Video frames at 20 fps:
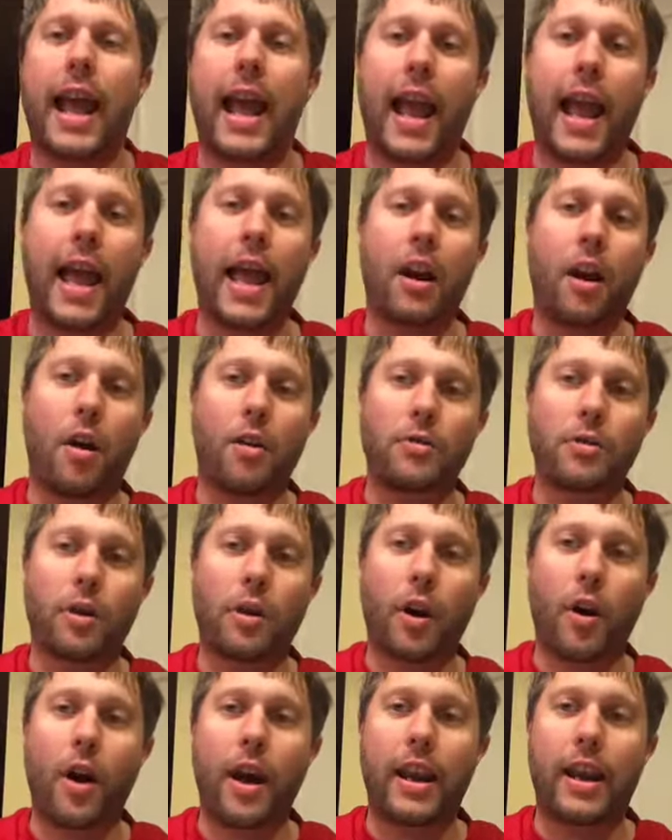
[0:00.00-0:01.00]
And also,
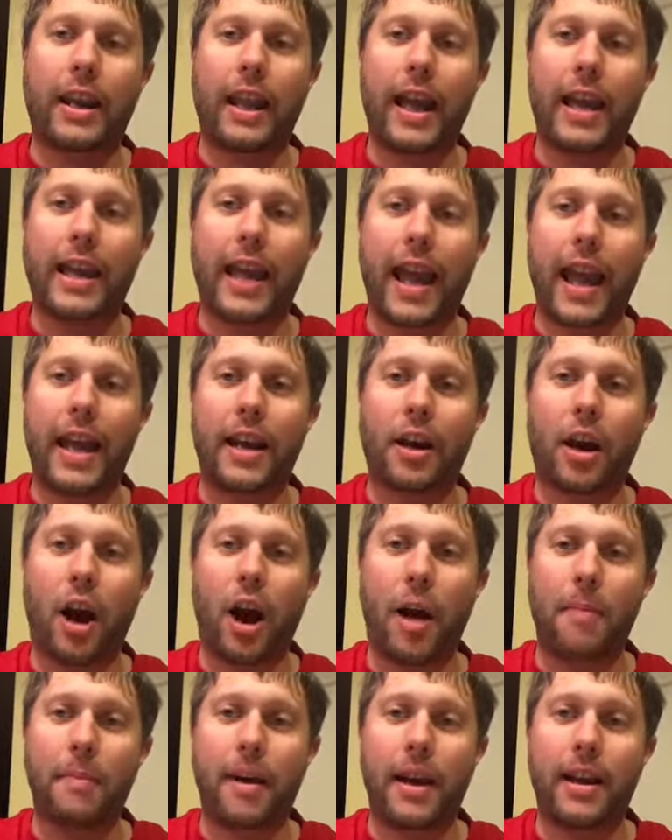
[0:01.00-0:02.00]
go ahead and like and
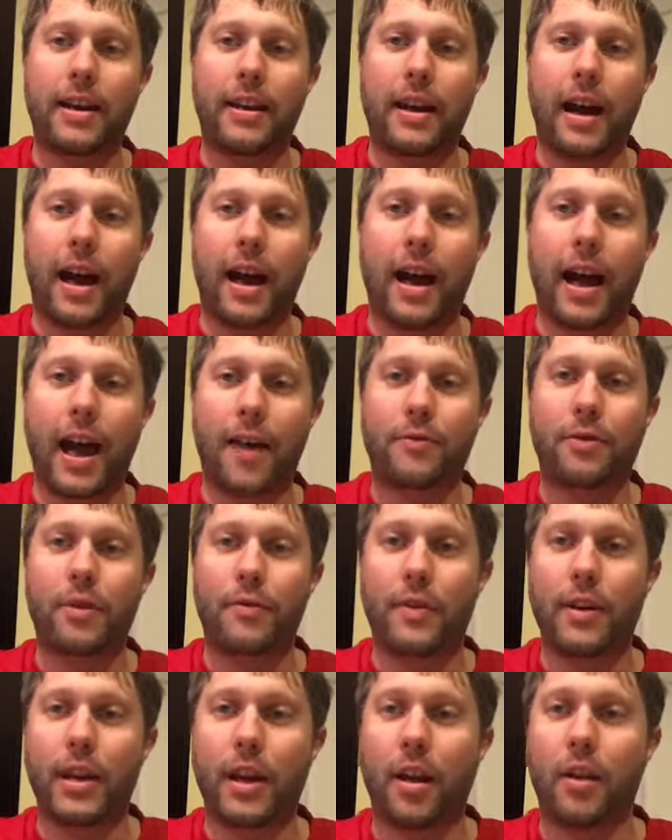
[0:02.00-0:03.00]
comment after the
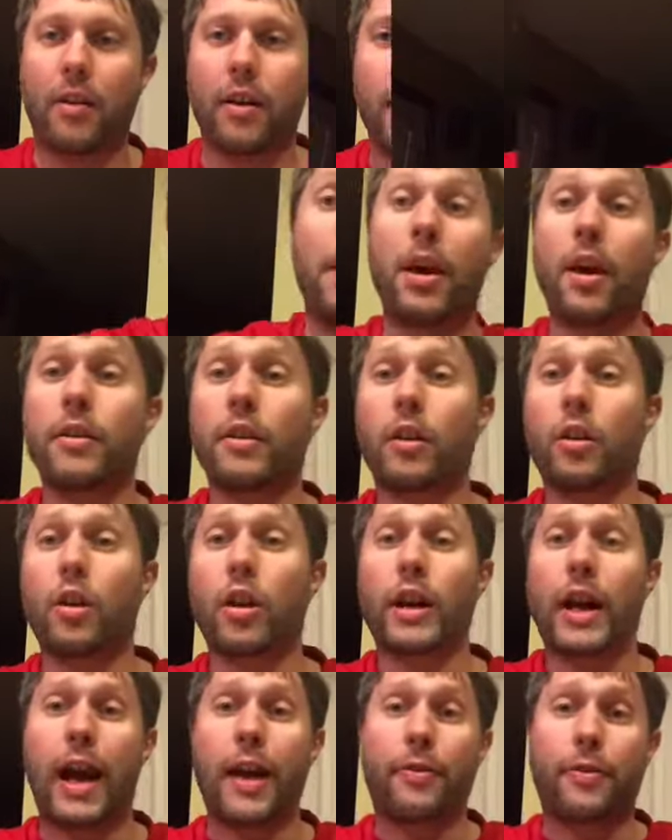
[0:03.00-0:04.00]
video. Be on the
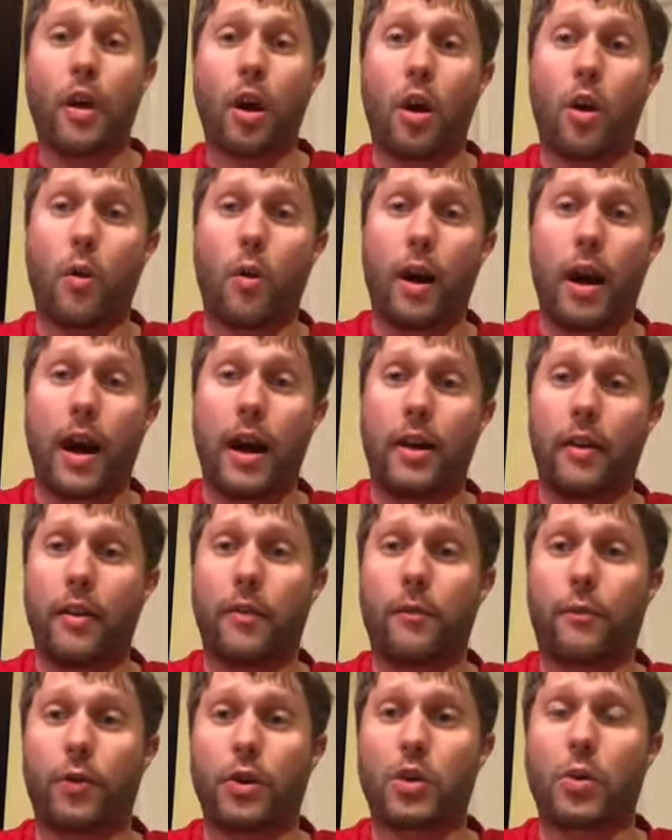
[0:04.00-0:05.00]
lookout, though,
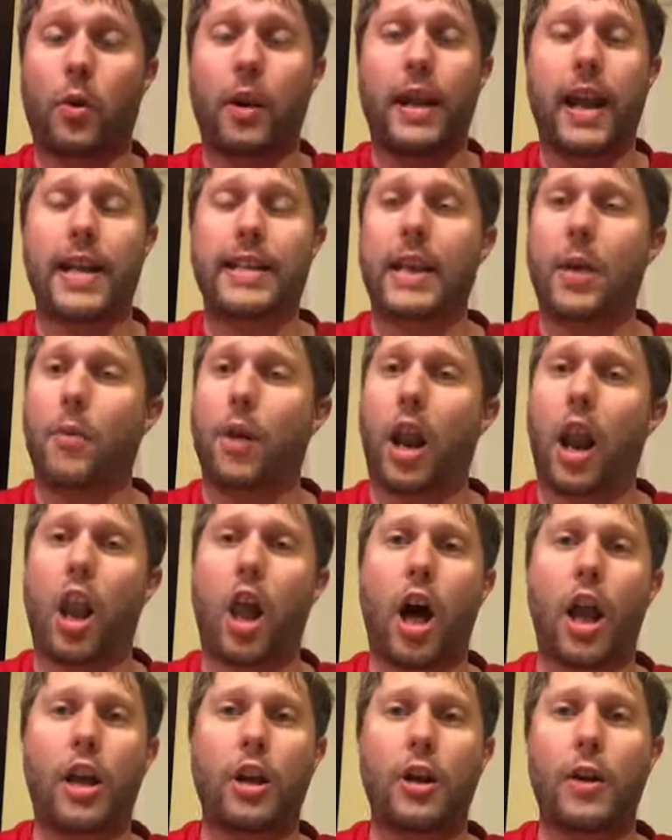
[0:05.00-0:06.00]
for 2018. We got a
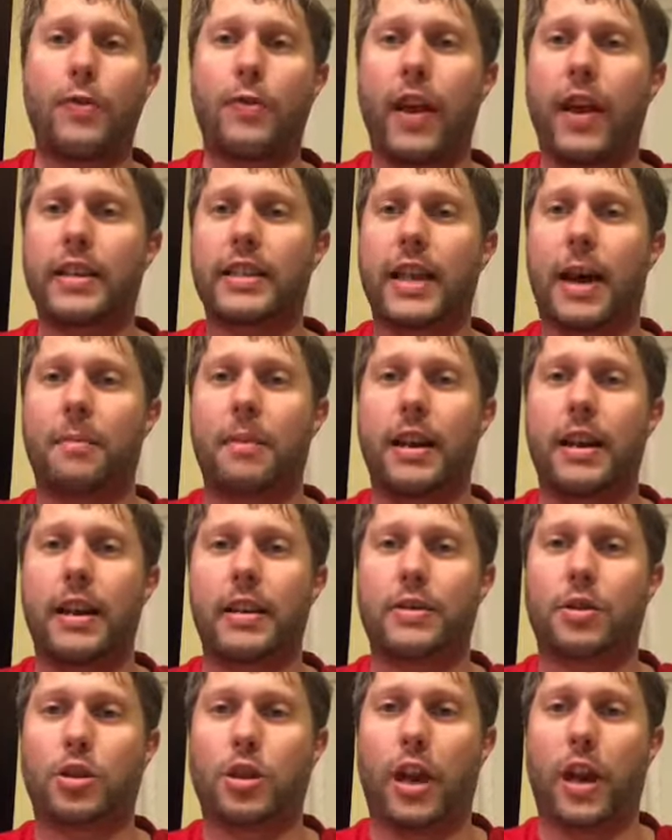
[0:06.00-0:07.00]
lot of good things coming in
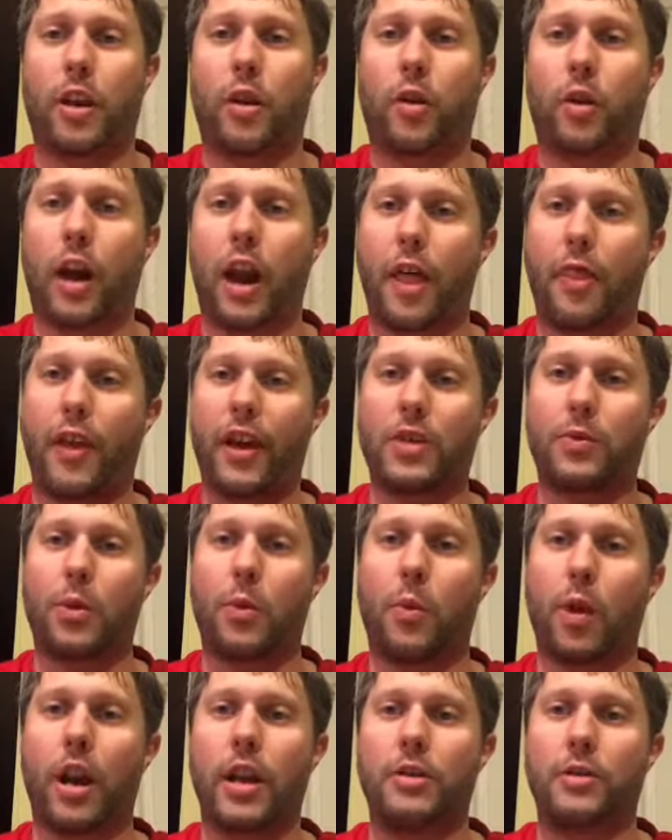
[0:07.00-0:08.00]
this channel, a lot of things we
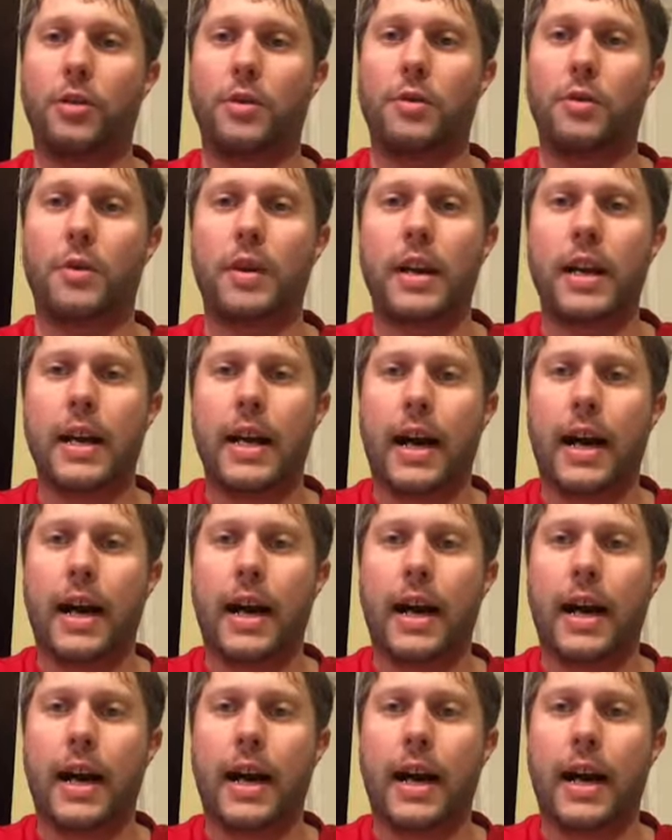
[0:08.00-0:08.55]
want to do.